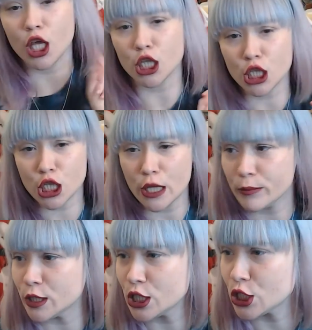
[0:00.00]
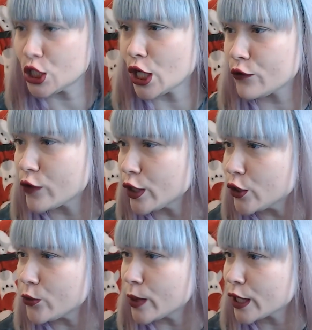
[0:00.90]
Let me just check real
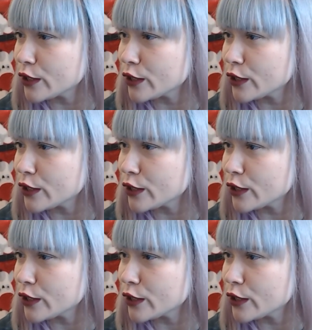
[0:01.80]
quick.